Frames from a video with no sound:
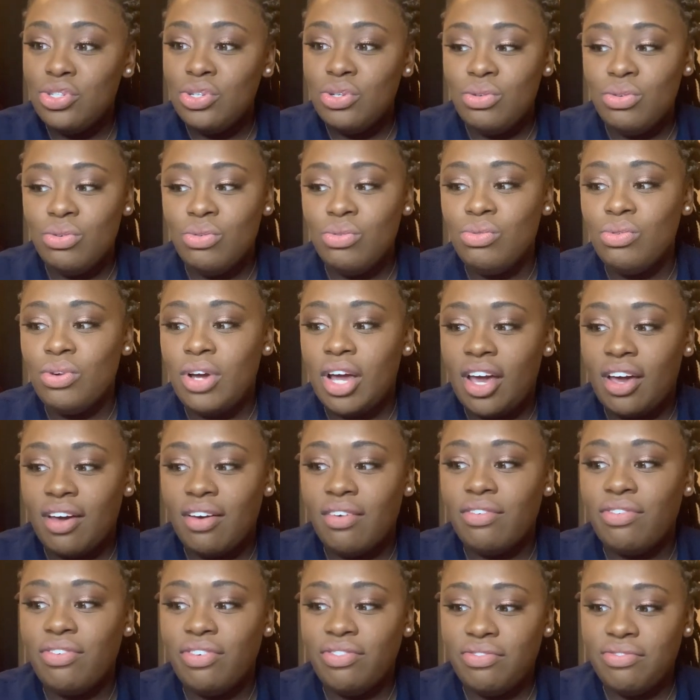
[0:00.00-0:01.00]
to
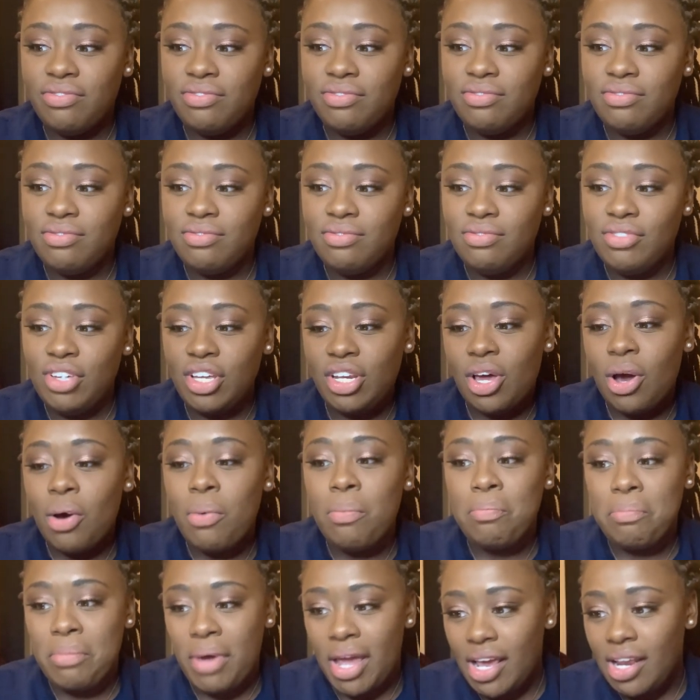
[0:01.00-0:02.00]
have, you know,
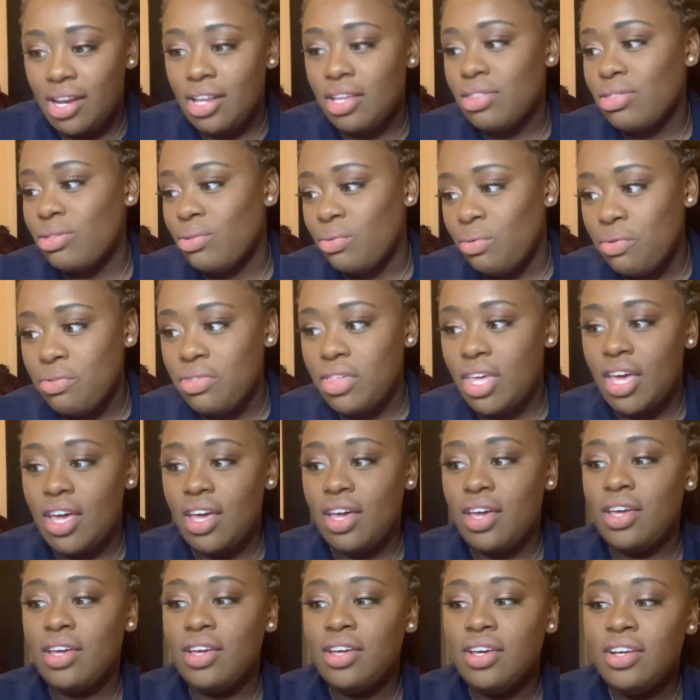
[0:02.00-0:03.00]
made it through
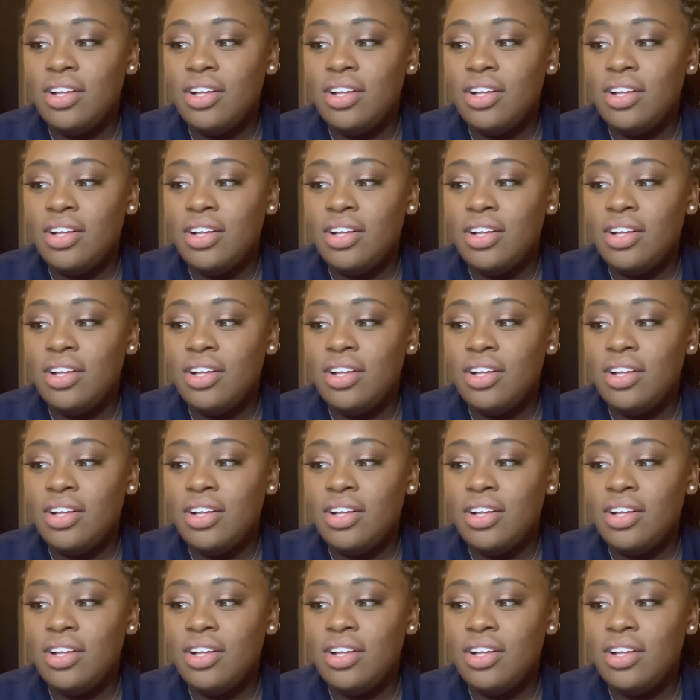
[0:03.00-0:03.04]
that.